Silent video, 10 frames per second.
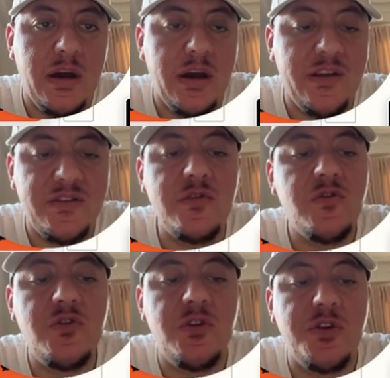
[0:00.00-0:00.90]
is
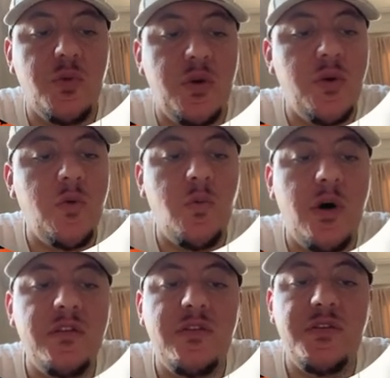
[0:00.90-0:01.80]
concerned. We don't
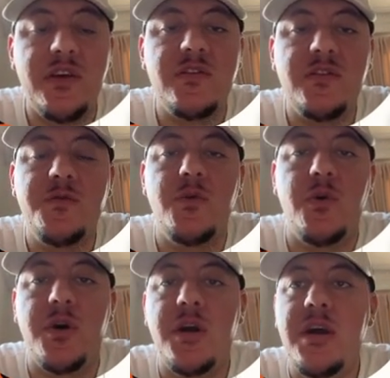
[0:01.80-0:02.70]
want this
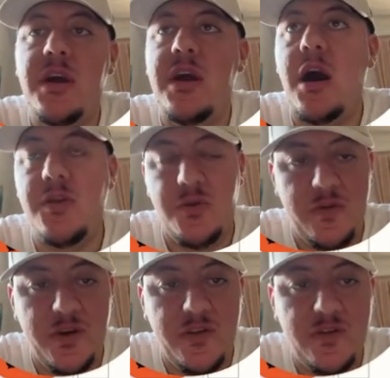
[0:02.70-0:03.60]
for other
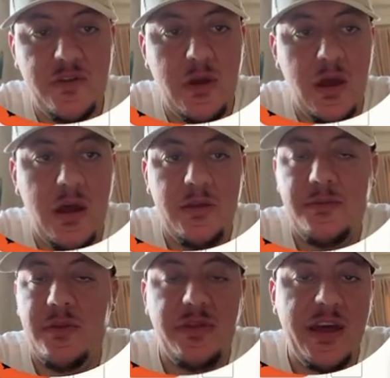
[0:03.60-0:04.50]
events.
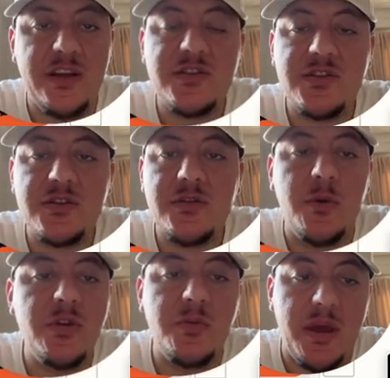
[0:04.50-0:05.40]
That's
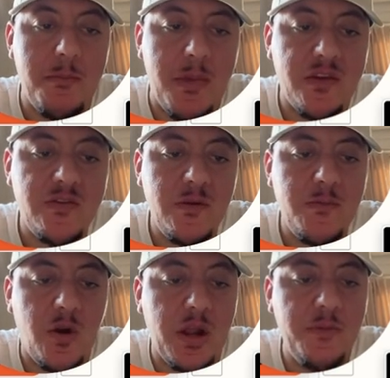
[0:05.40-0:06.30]
going to be a mess.
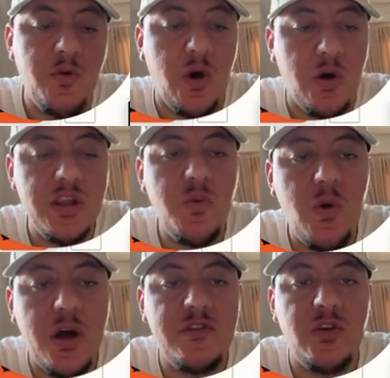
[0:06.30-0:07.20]
All right, we only
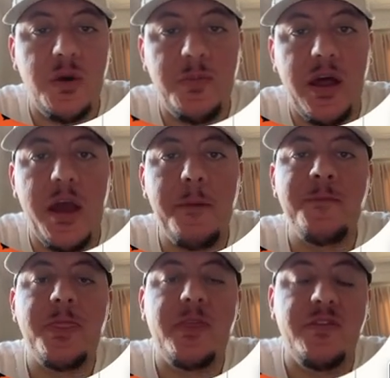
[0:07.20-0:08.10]
want to apply
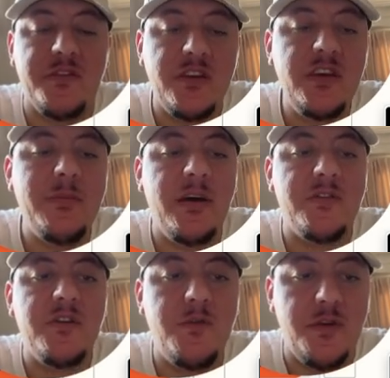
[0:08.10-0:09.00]
these
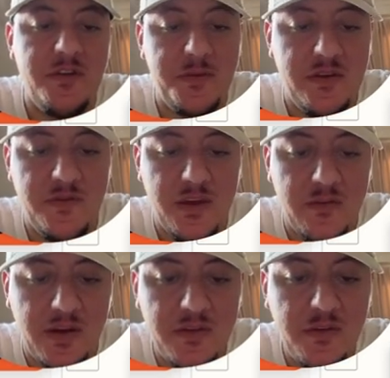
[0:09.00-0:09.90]
emails for this specific
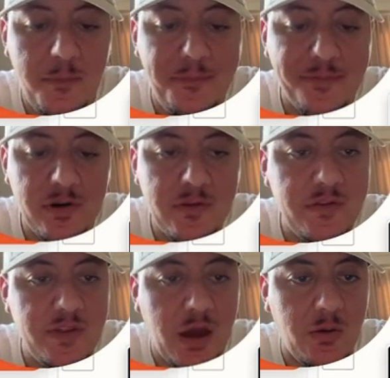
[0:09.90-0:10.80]
event.
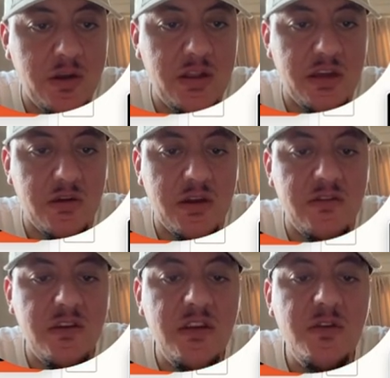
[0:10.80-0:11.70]
Now click on
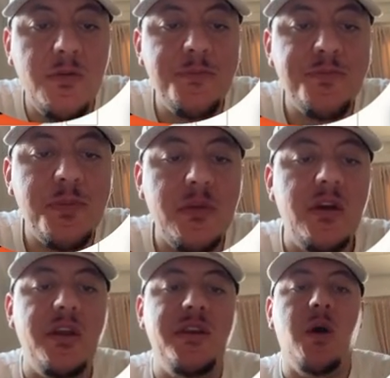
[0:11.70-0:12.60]
continue.
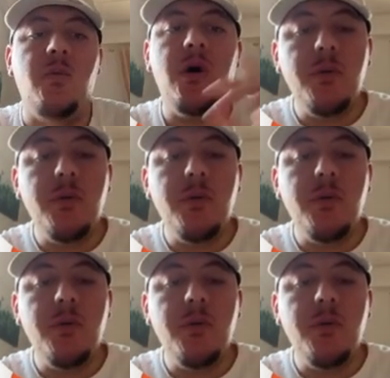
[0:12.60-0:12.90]
Now what